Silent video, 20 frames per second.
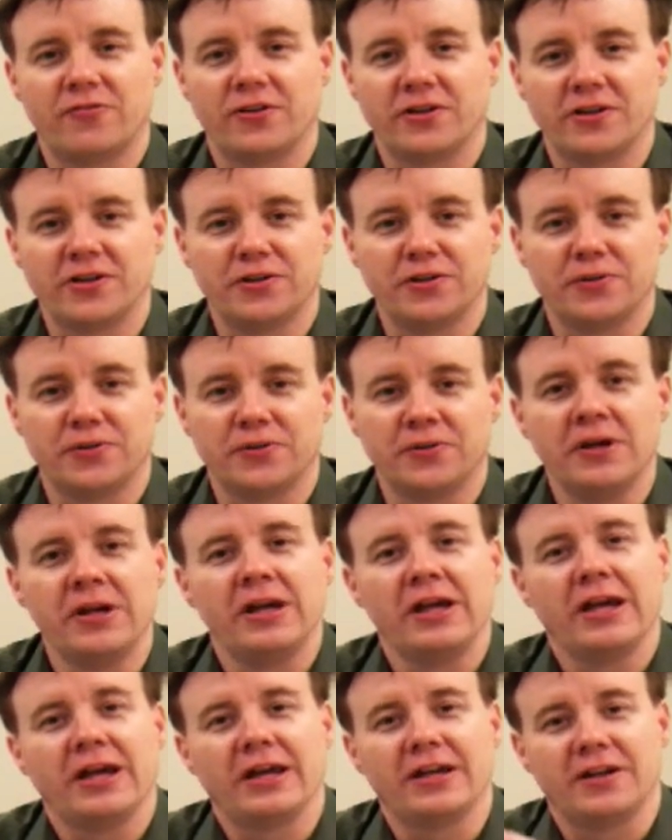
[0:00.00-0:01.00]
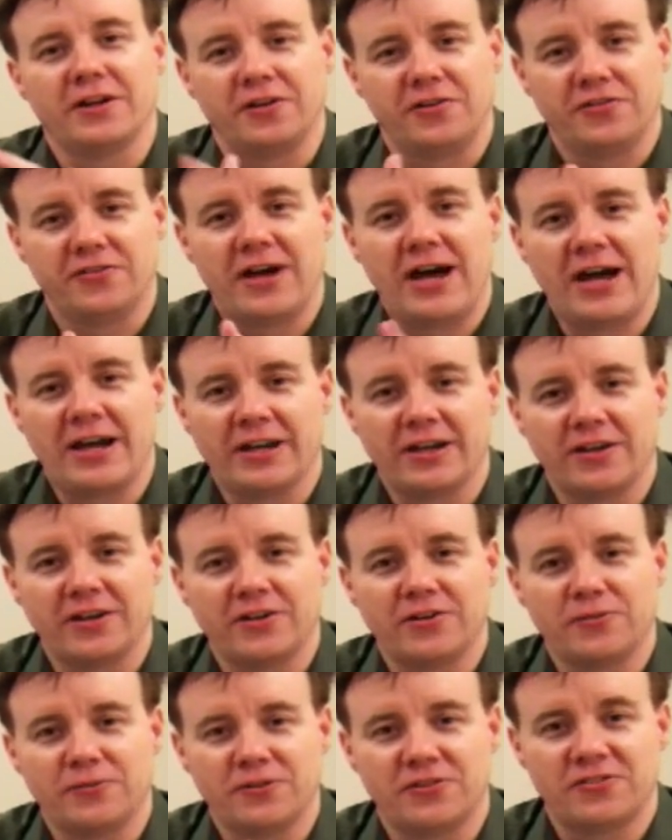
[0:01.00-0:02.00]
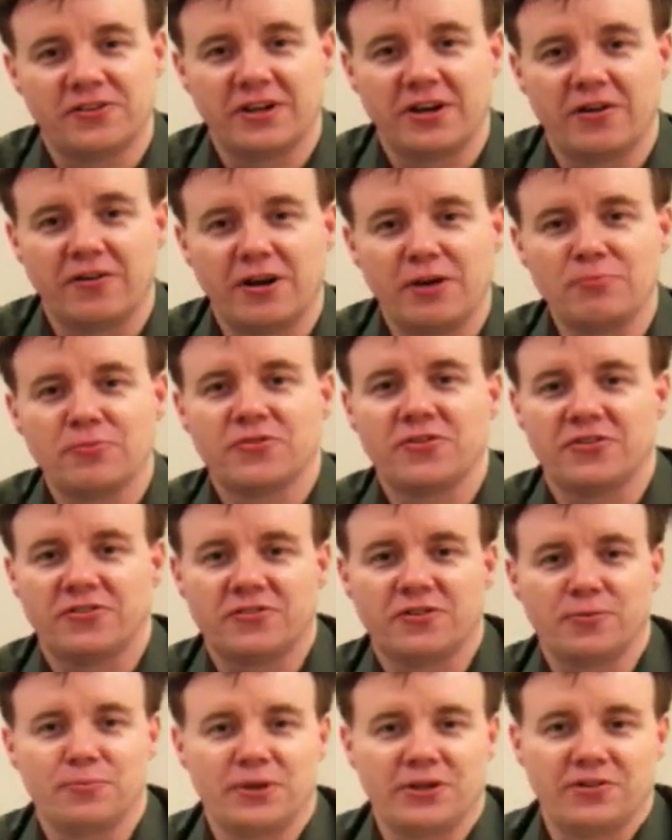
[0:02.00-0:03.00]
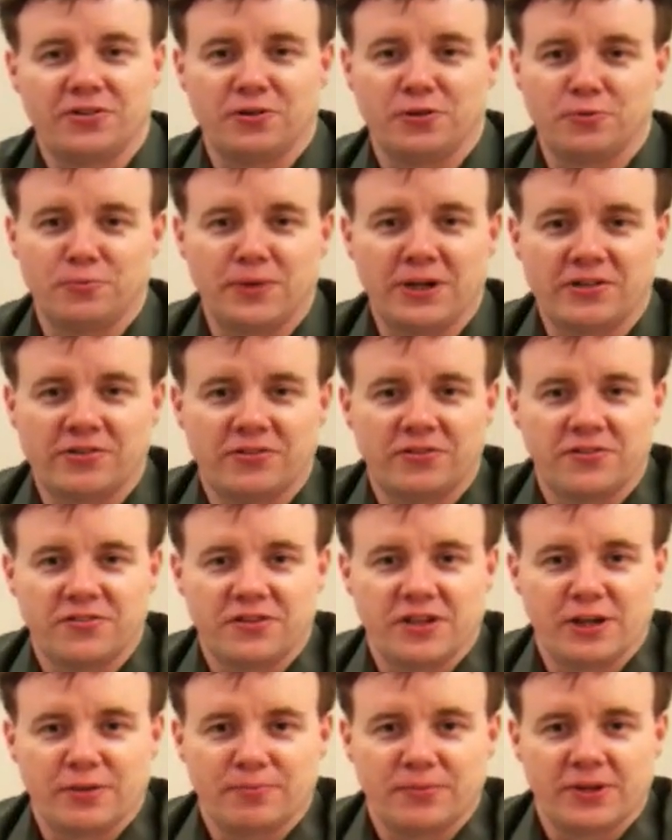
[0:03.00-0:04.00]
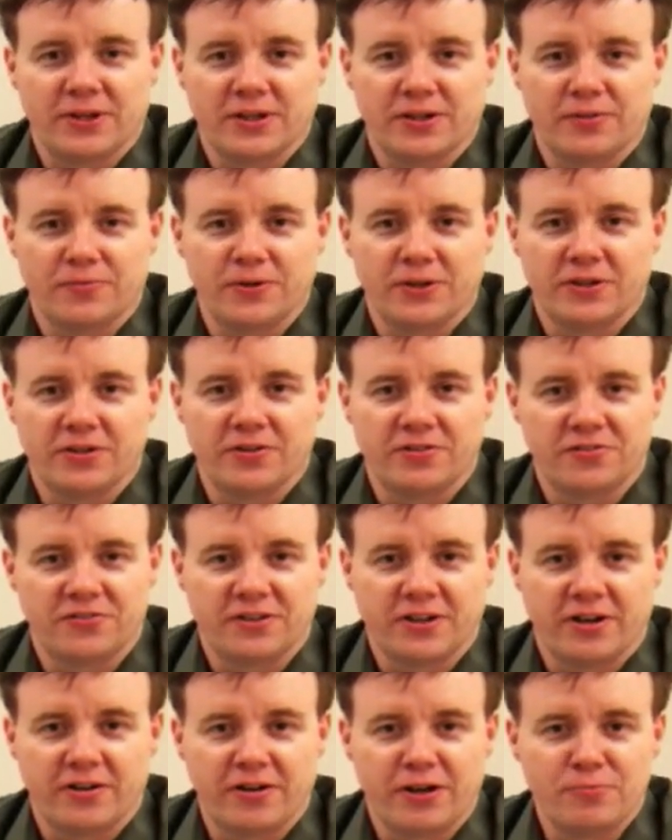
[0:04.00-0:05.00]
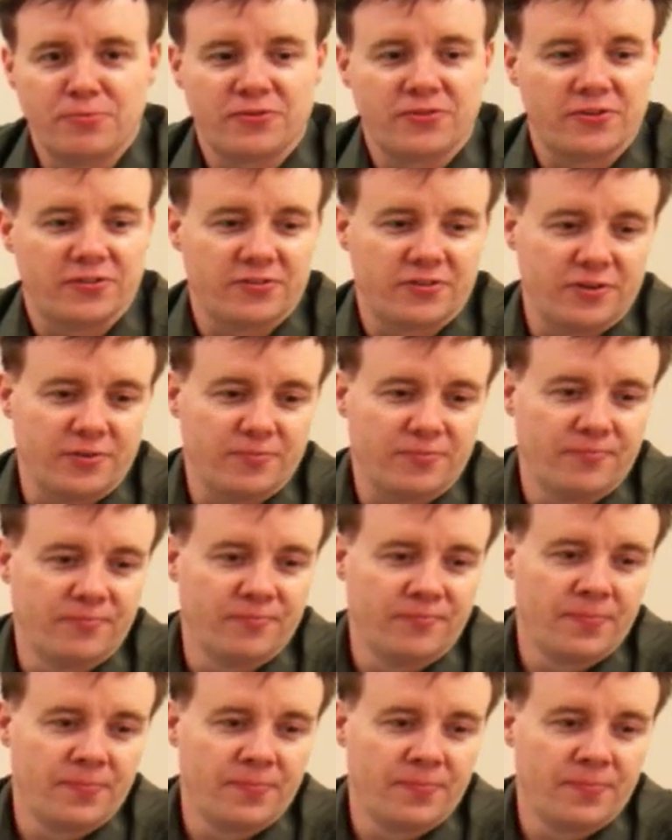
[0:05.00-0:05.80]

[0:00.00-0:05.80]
for you, and it'll tie into a CRM system and do much the same thing with your CRM system.